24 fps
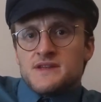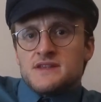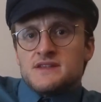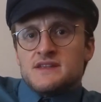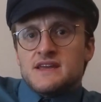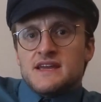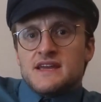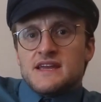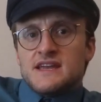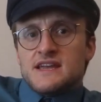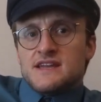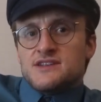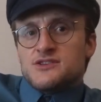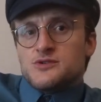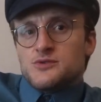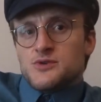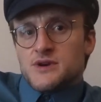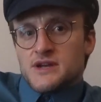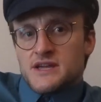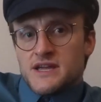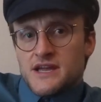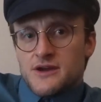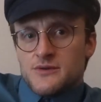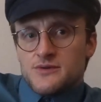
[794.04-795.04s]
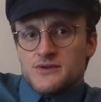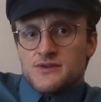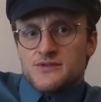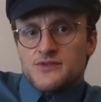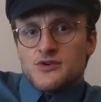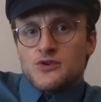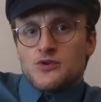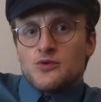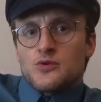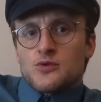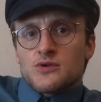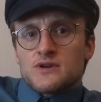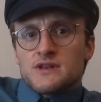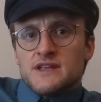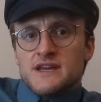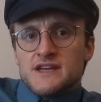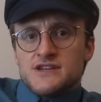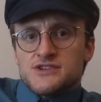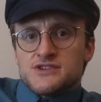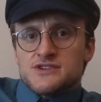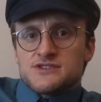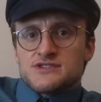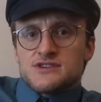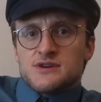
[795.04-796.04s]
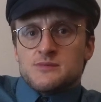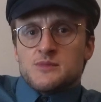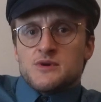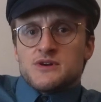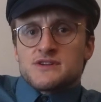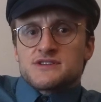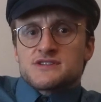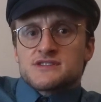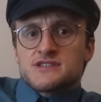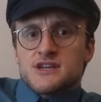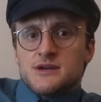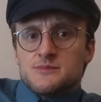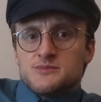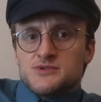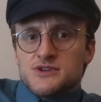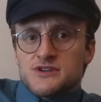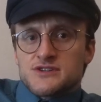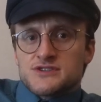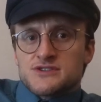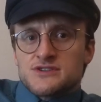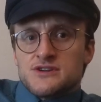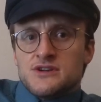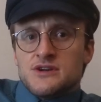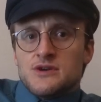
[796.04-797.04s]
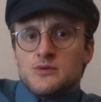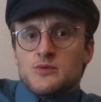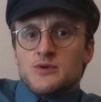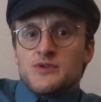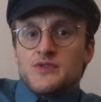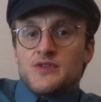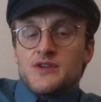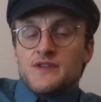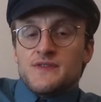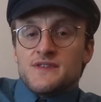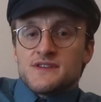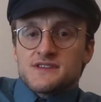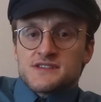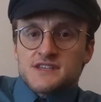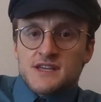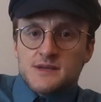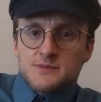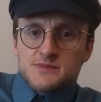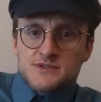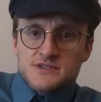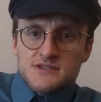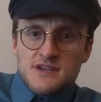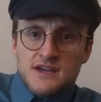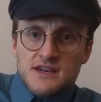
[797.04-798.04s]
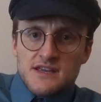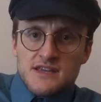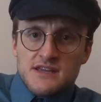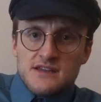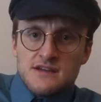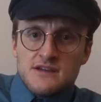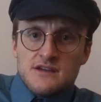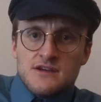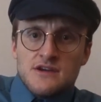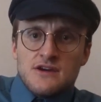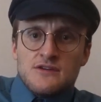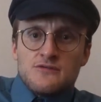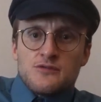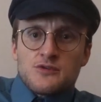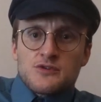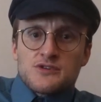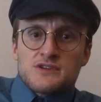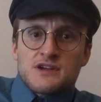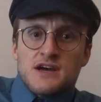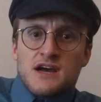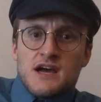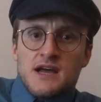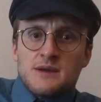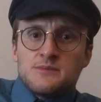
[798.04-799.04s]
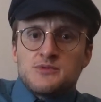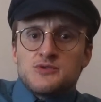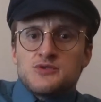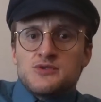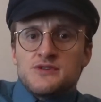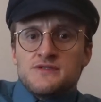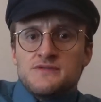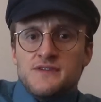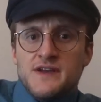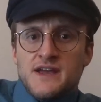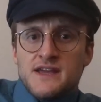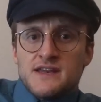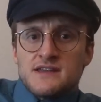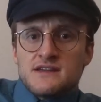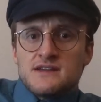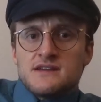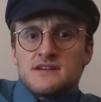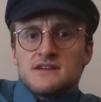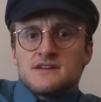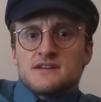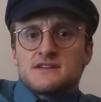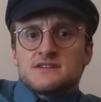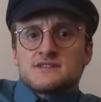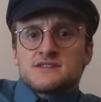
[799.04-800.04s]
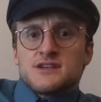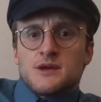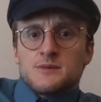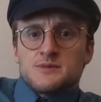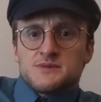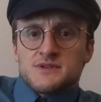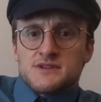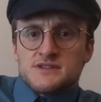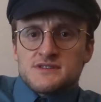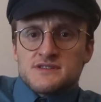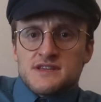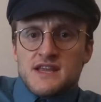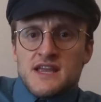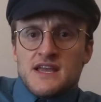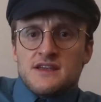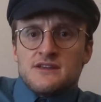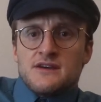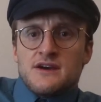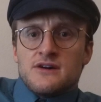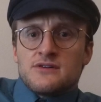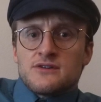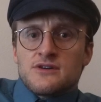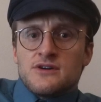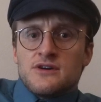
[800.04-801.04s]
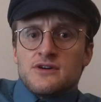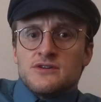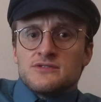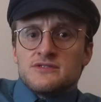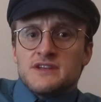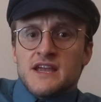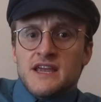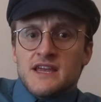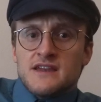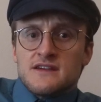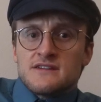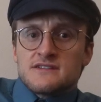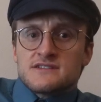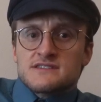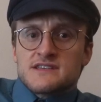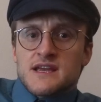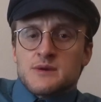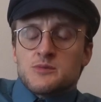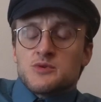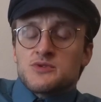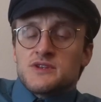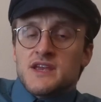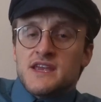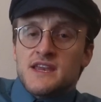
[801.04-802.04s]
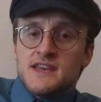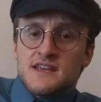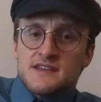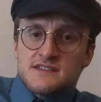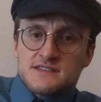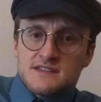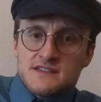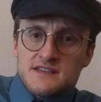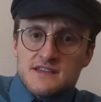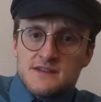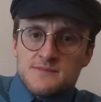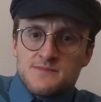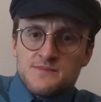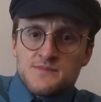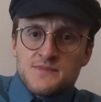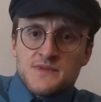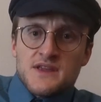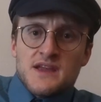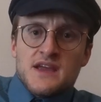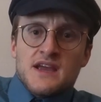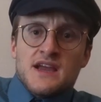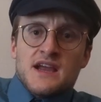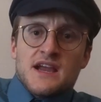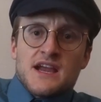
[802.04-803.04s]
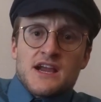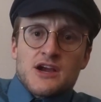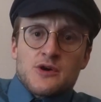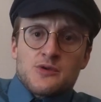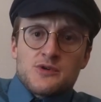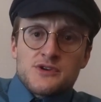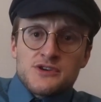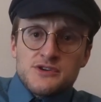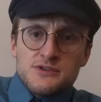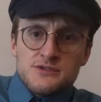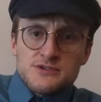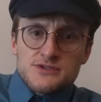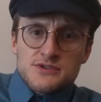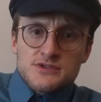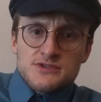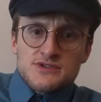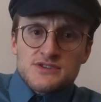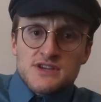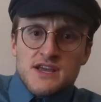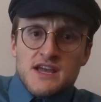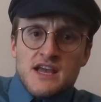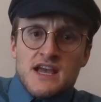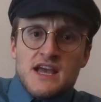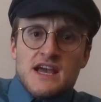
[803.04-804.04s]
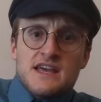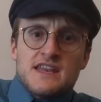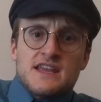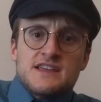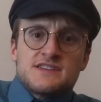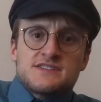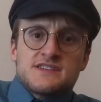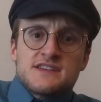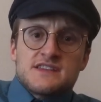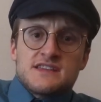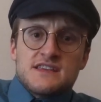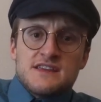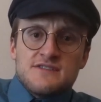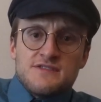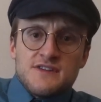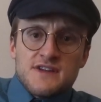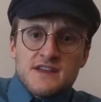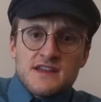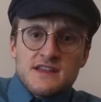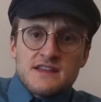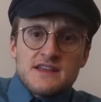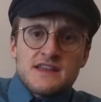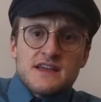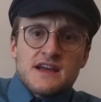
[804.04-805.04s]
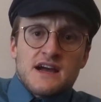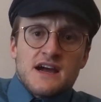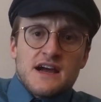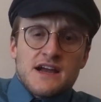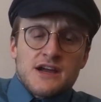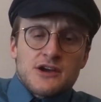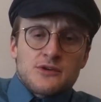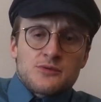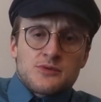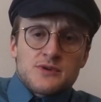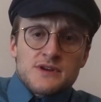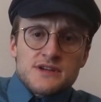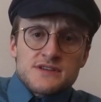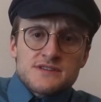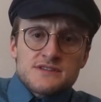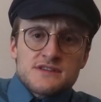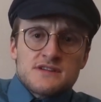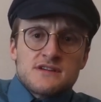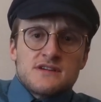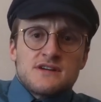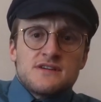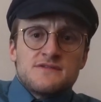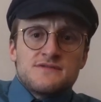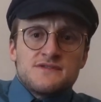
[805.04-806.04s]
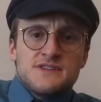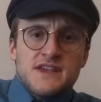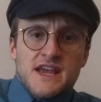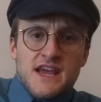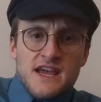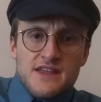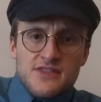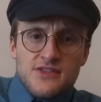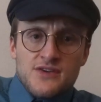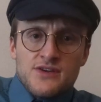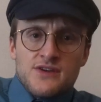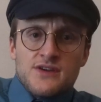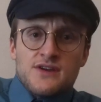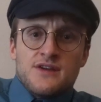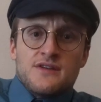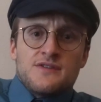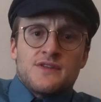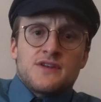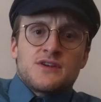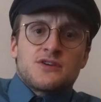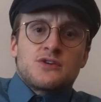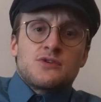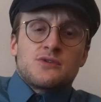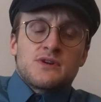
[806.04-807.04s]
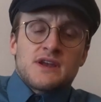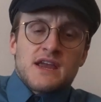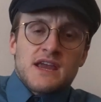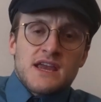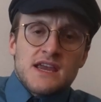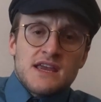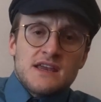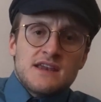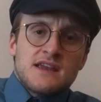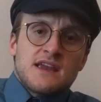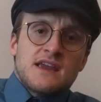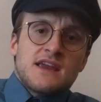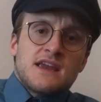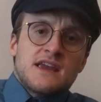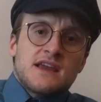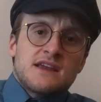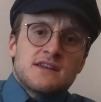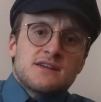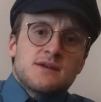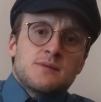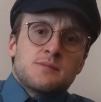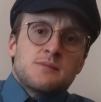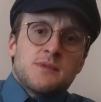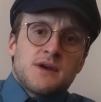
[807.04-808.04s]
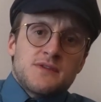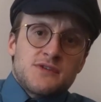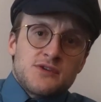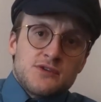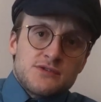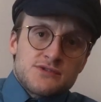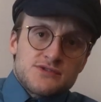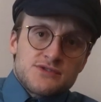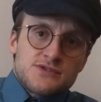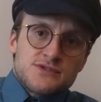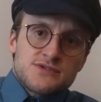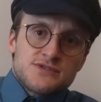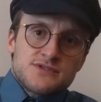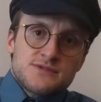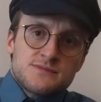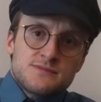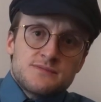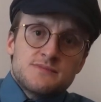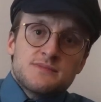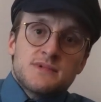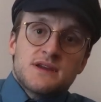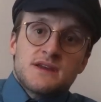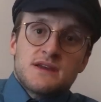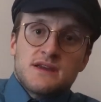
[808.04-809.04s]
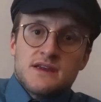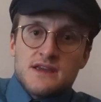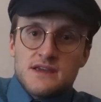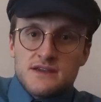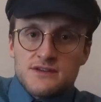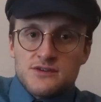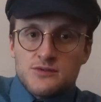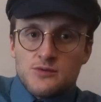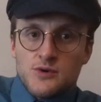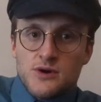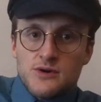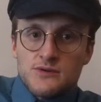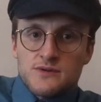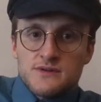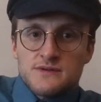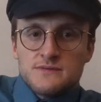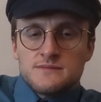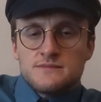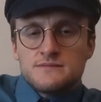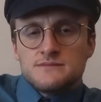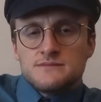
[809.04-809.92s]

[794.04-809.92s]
taking into account the correlations among subjects within the same study for time to event, substance, and alcohol data simultaneously, heroin users had a significantly higher risk of death than cocaine and meth users, end quote.